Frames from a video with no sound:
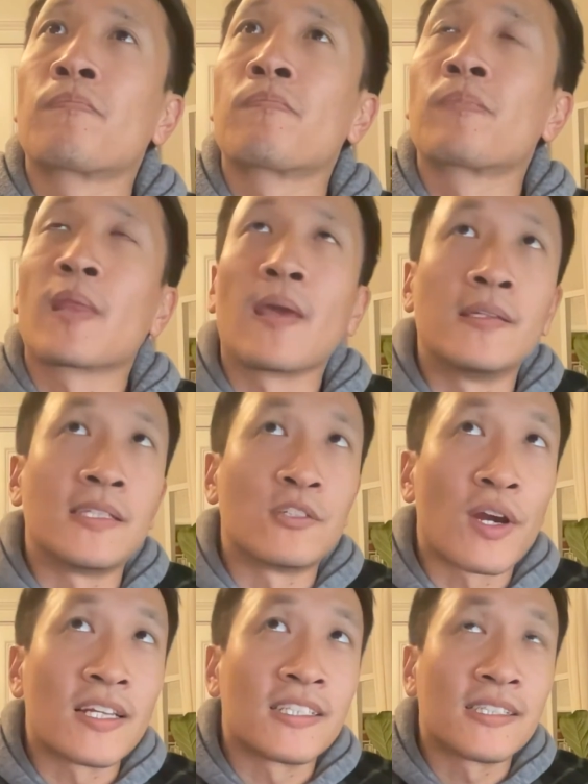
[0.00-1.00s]
is he
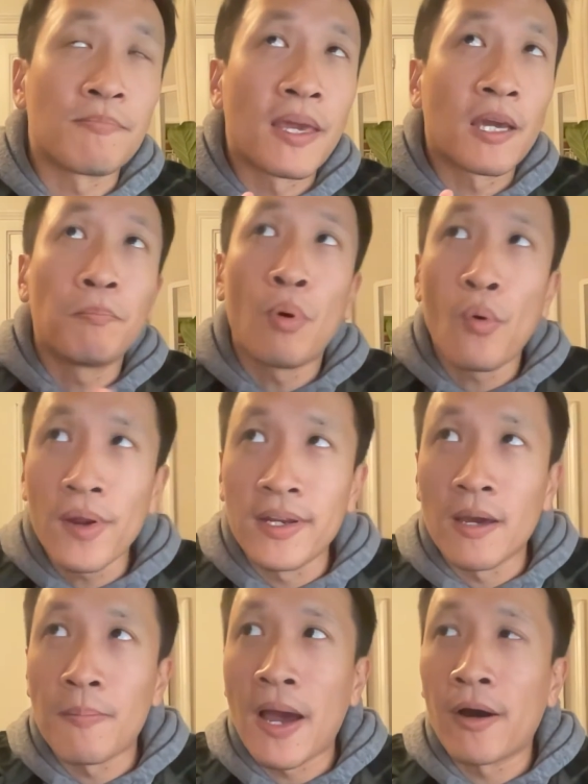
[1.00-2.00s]
trying to make a point
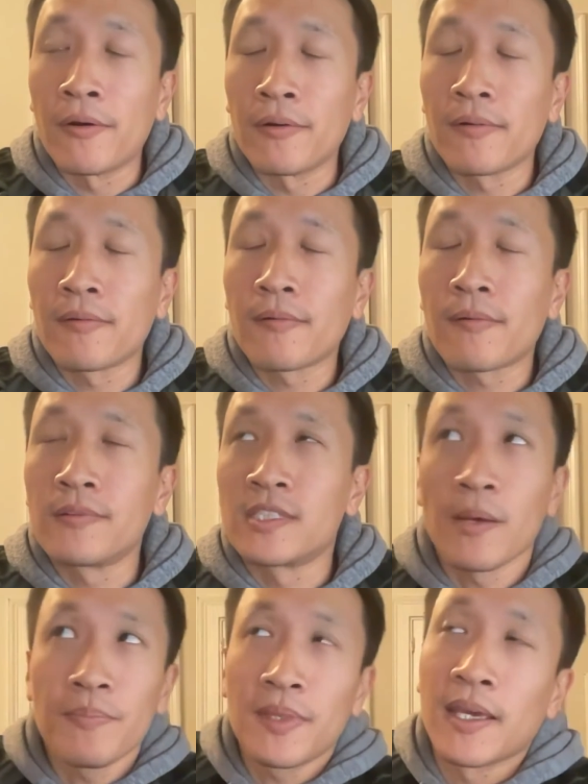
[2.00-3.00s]
about
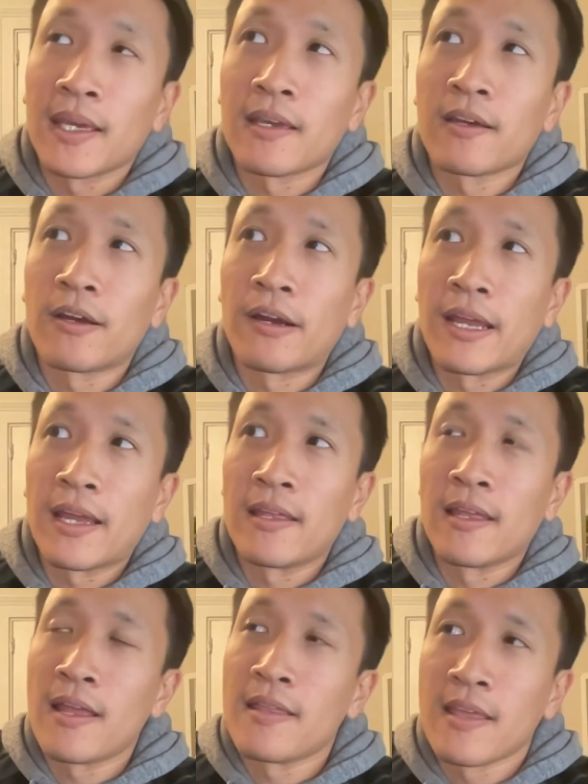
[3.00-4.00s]
something? All right.
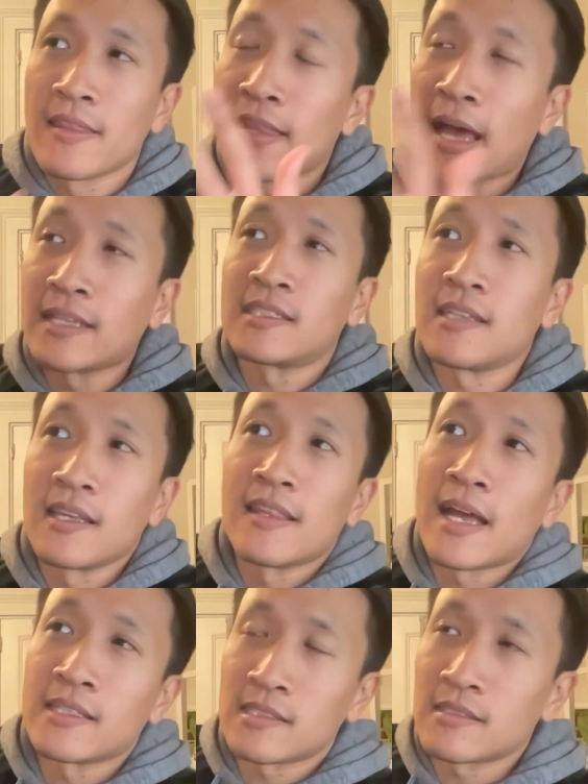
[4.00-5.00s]
And that's
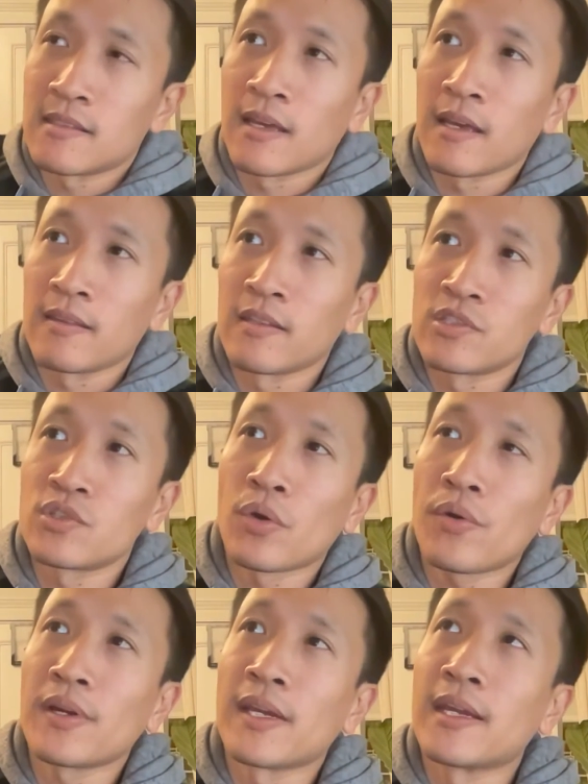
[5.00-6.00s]
the
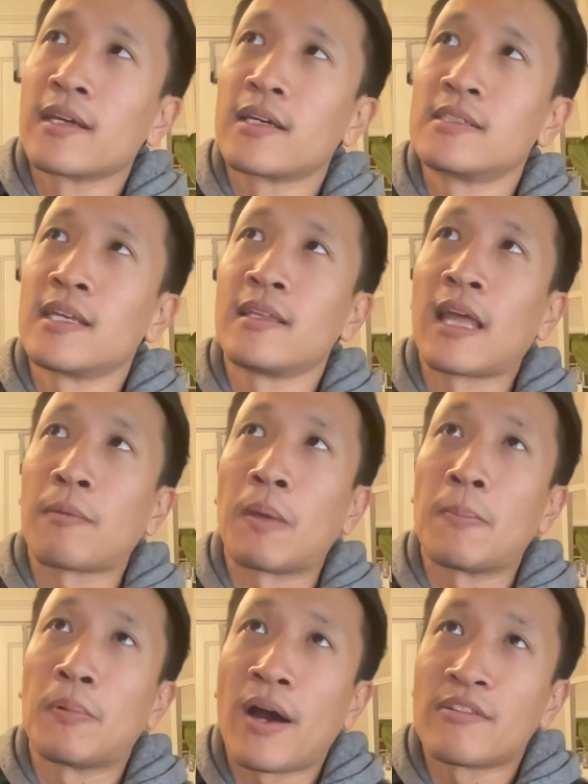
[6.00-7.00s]
story. Cause then like
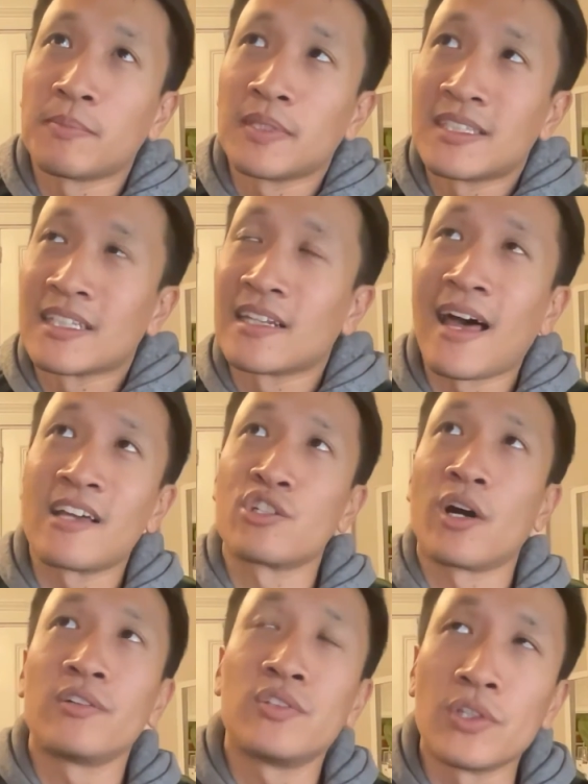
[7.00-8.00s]
people have something to latch
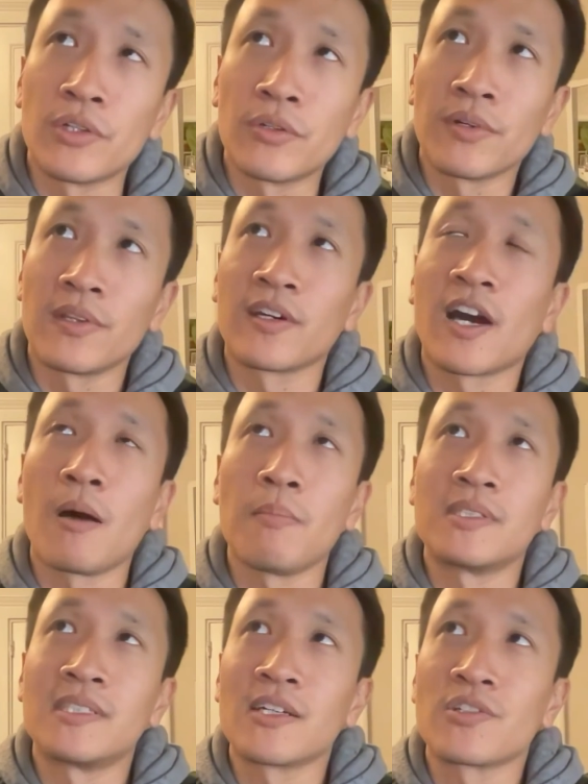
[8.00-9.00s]
onto in the
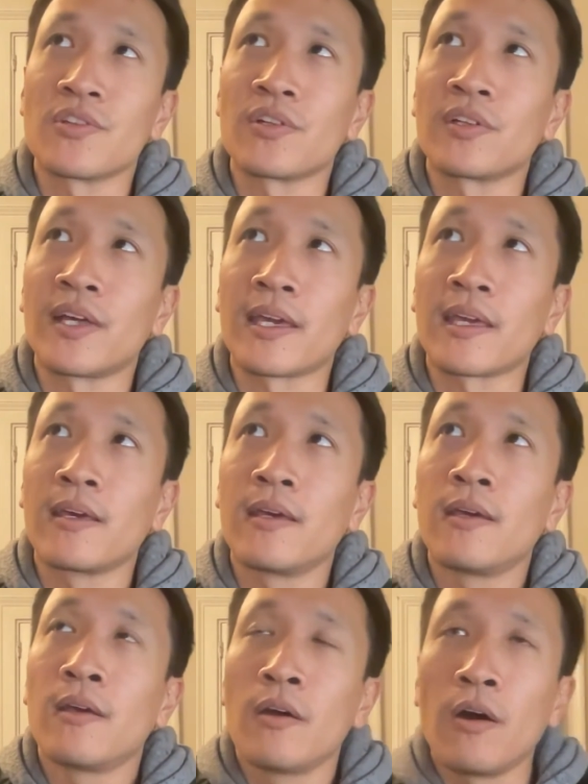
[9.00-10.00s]
comments section. They're like,
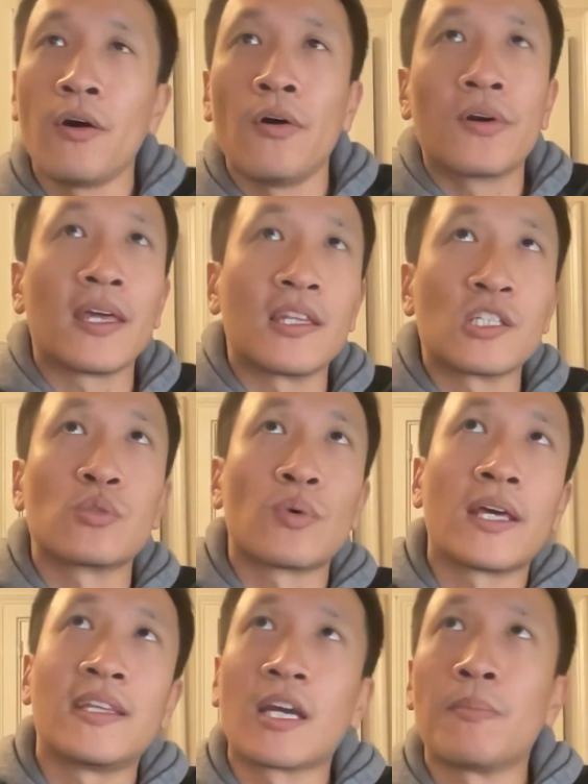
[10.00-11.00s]
oh, okay, this is what I
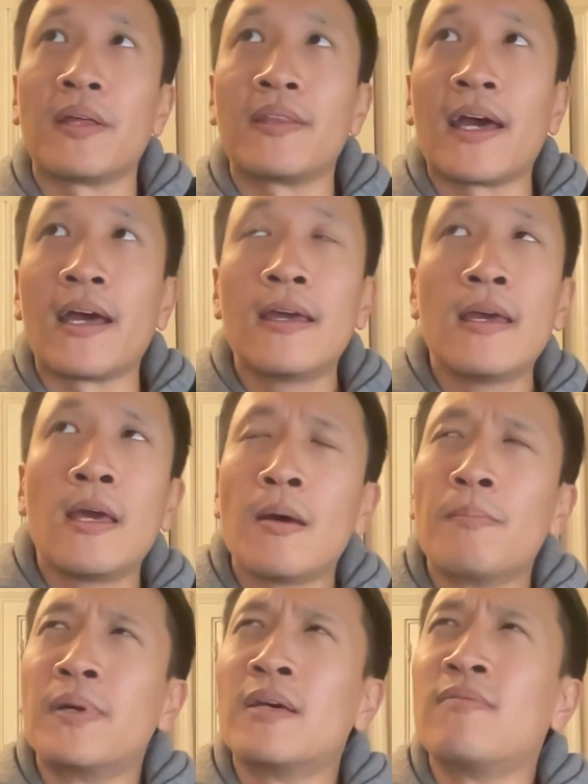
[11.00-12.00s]
think about that.
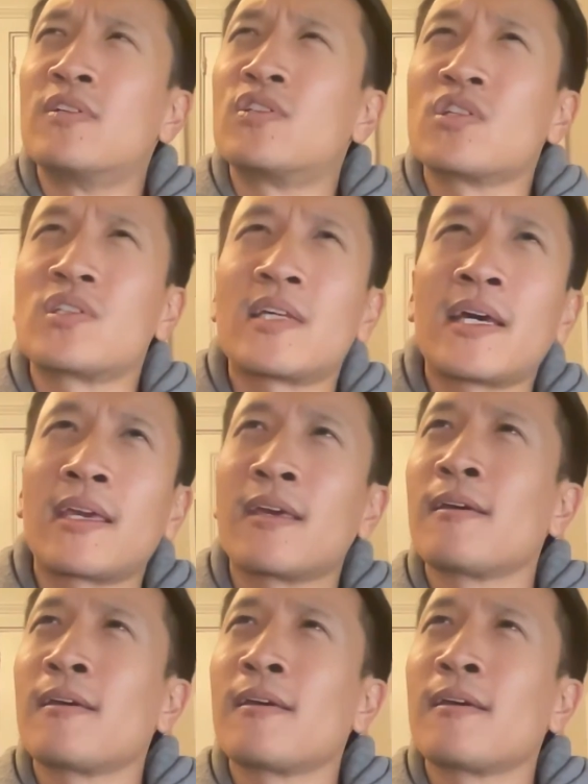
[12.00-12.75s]
But if it's just like